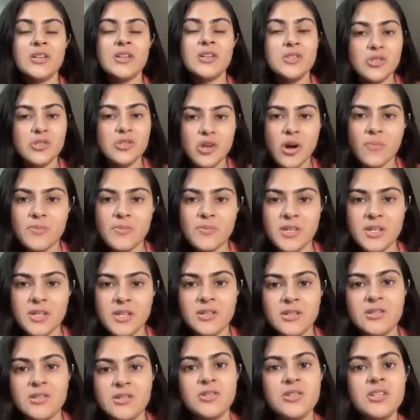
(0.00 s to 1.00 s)
a stop
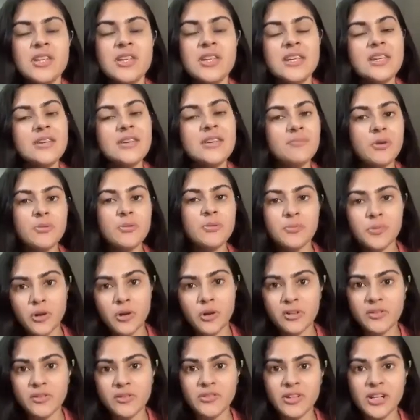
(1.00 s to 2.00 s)
signal. So, they keep on
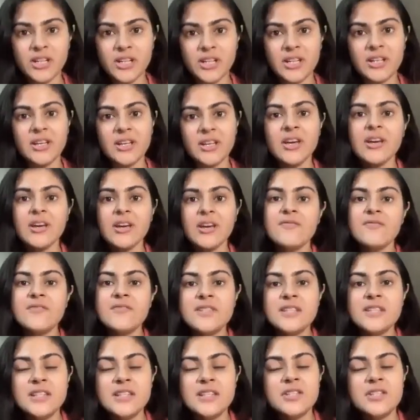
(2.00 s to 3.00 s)
proliferating,
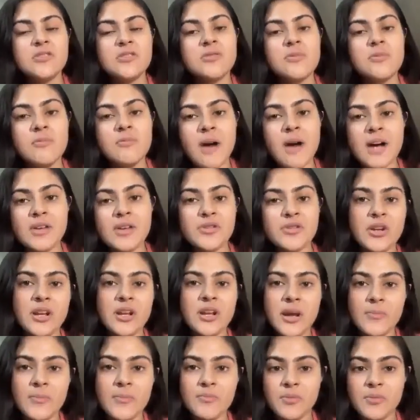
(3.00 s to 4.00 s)
which leads to mass or a
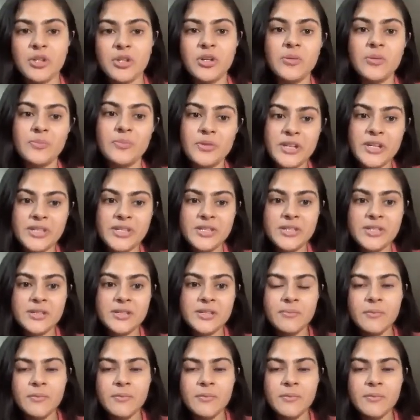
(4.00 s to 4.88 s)
lump in your breast.